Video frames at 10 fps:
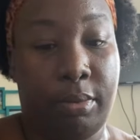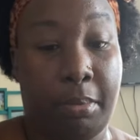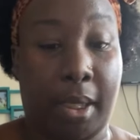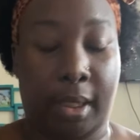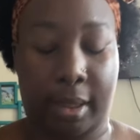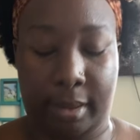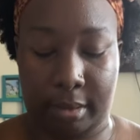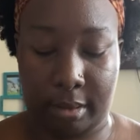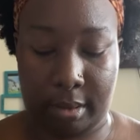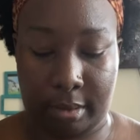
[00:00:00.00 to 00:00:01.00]
my
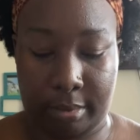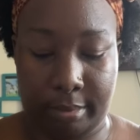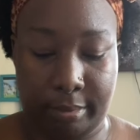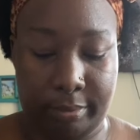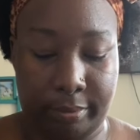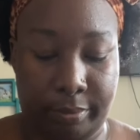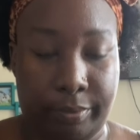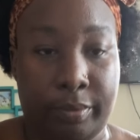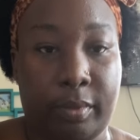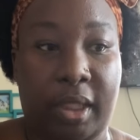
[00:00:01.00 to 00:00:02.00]
lines.
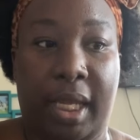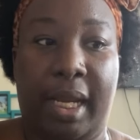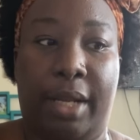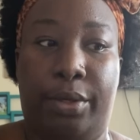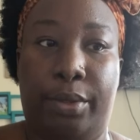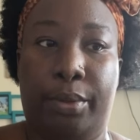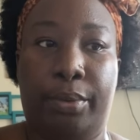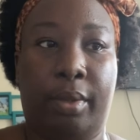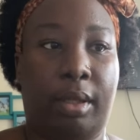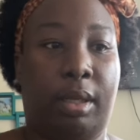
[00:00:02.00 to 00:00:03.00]
And I do
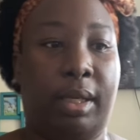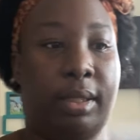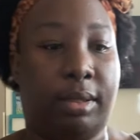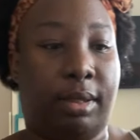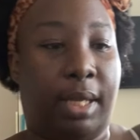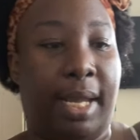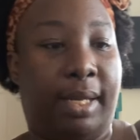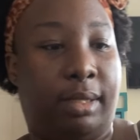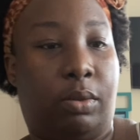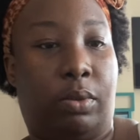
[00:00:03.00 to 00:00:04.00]
the lines
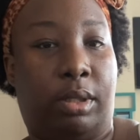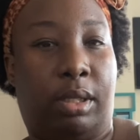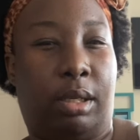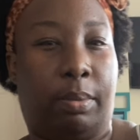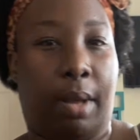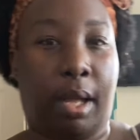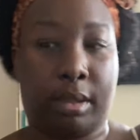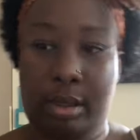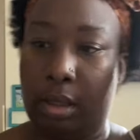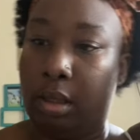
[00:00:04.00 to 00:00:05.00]
last once the
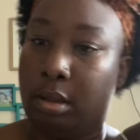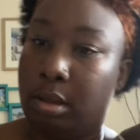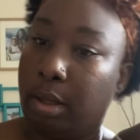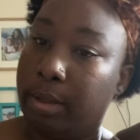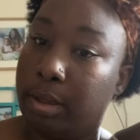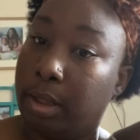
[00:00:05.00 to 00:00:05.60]
epoxy starts to